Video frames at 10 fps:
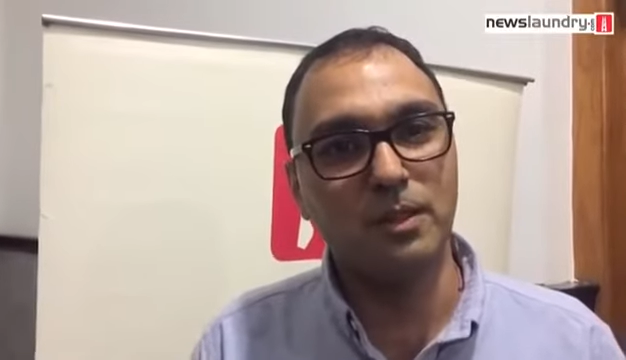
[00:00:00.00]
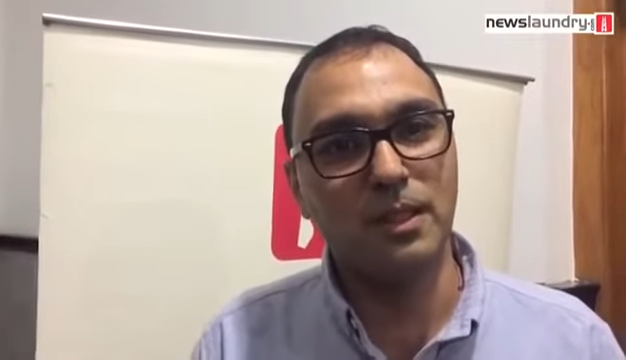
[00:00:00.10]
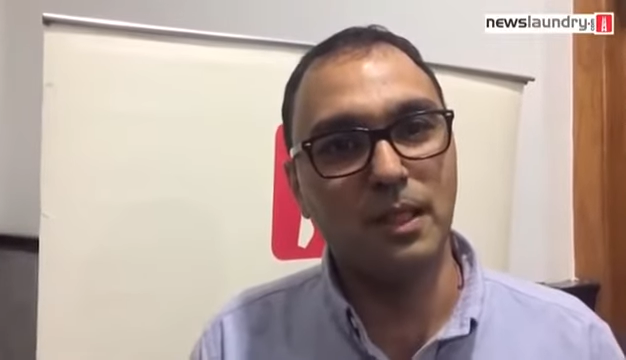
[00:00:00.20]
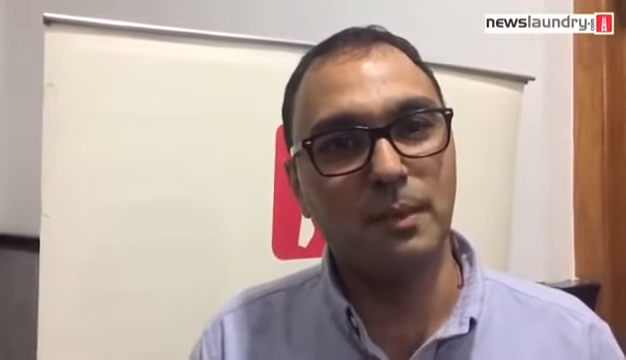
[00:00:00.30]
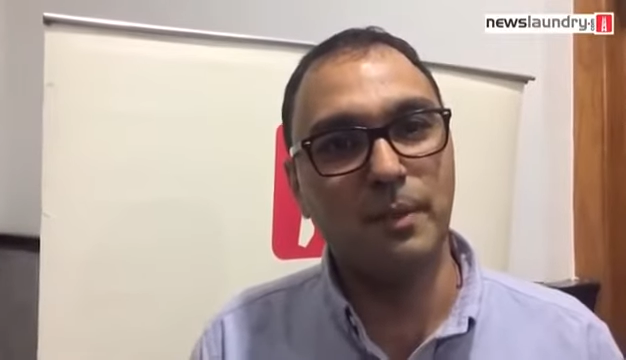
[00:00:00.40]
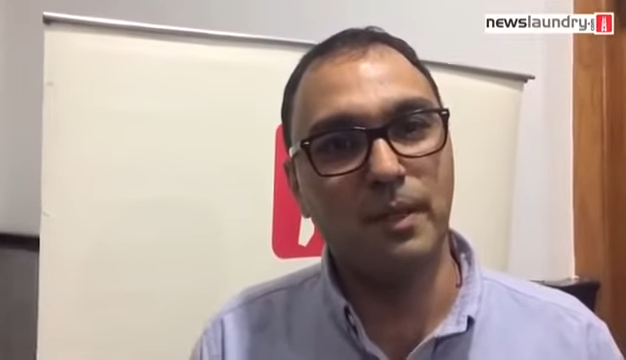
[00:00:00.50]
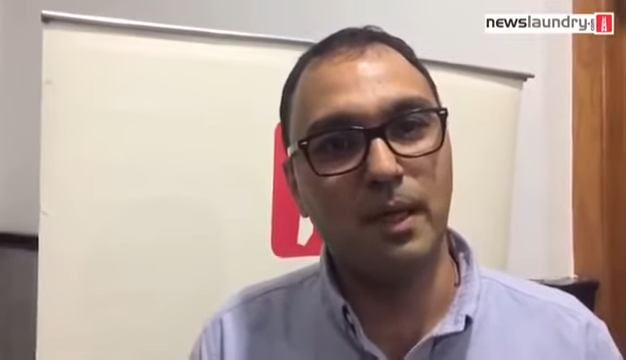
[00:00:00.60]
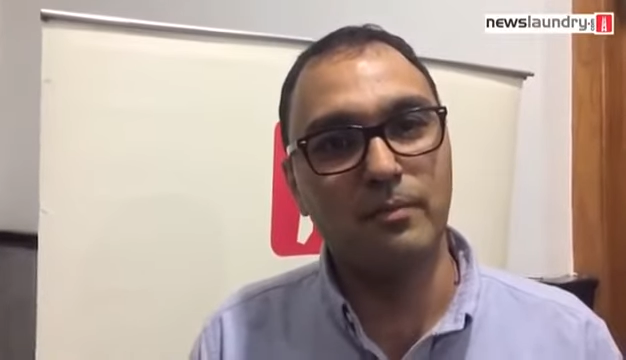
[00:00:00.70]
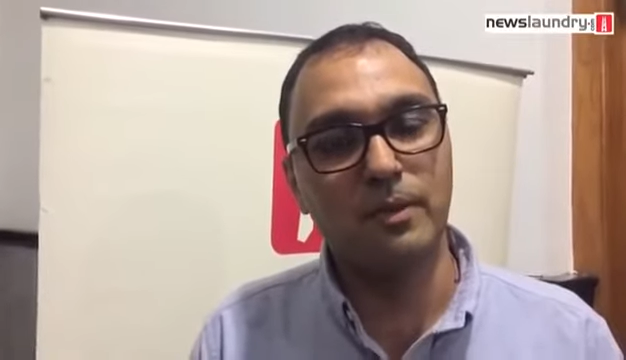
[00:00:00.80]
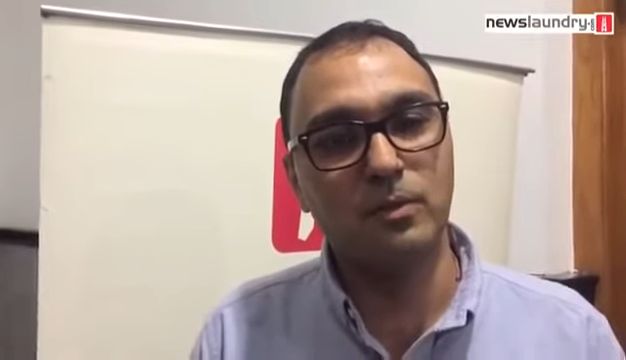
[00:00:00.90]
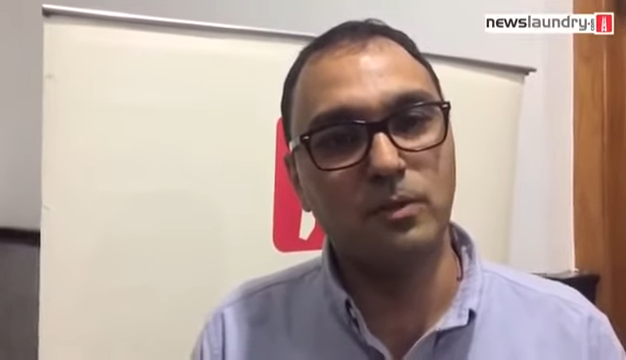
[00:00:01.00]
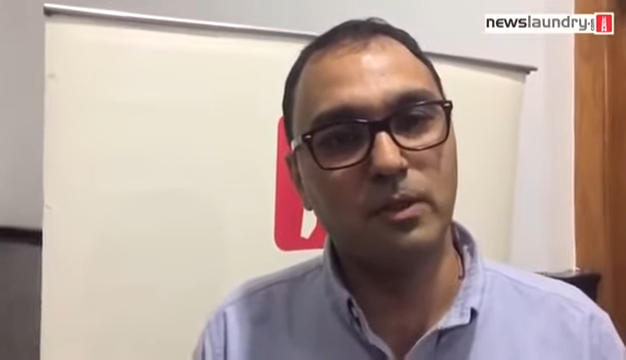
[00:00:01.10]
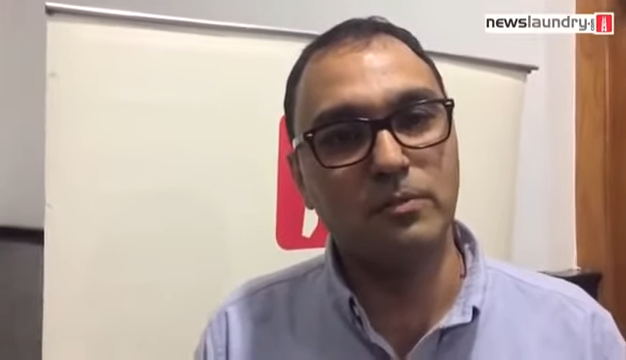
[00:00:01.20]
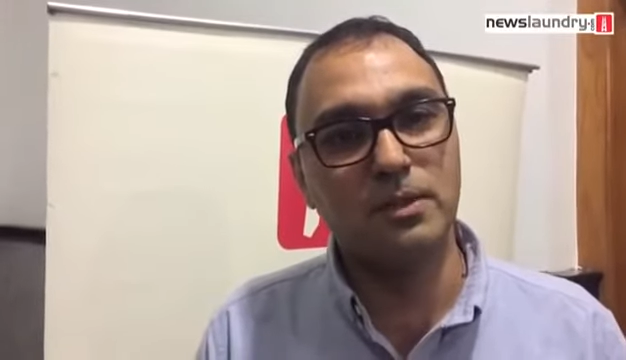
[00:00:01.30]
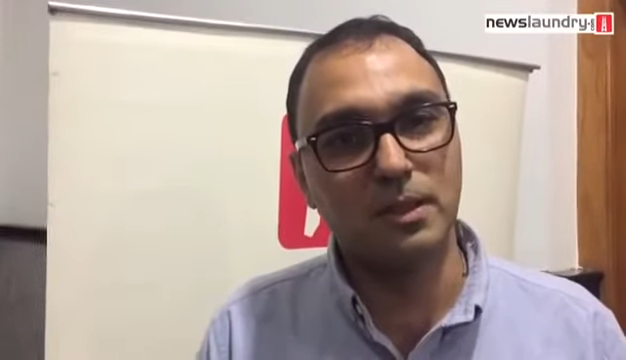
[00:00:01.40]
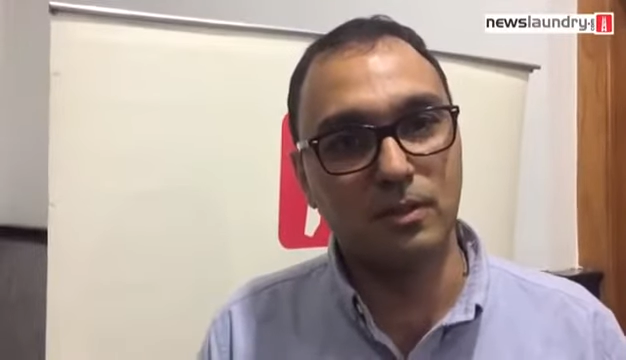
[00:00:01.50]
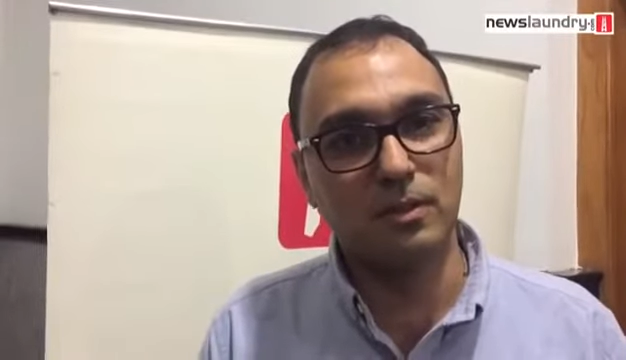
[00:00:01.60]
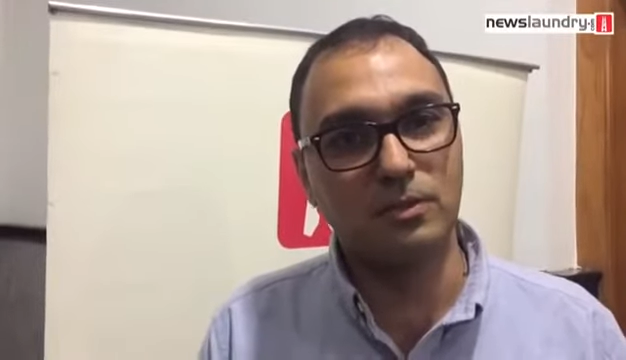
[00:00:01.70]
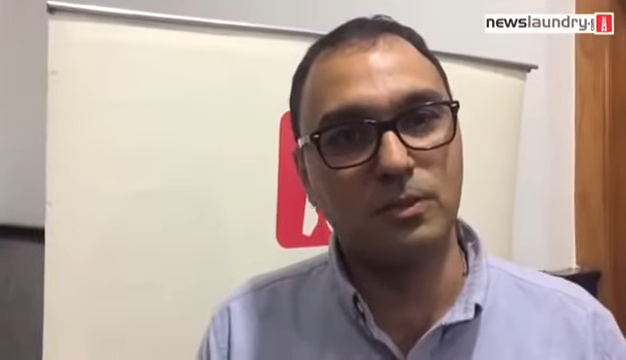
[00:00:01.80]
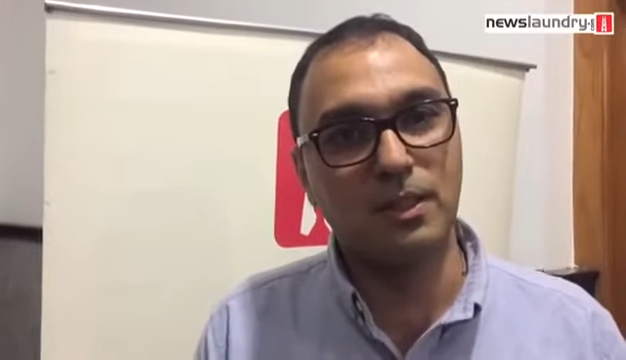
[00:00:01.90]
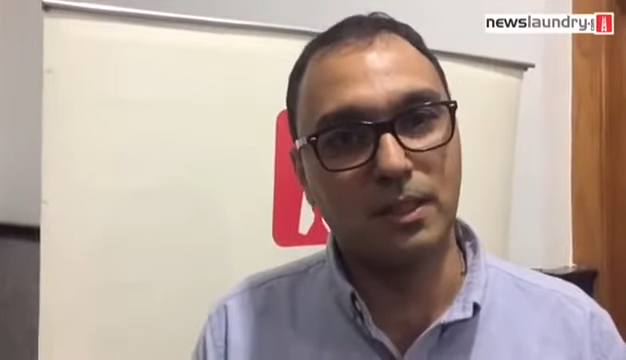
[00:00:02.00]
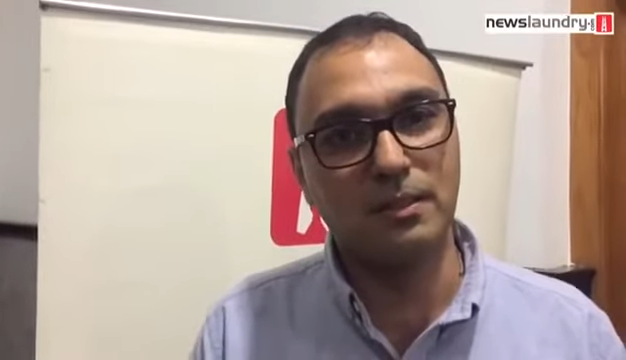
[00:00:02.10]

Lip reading: And then I'll be having to give this across to the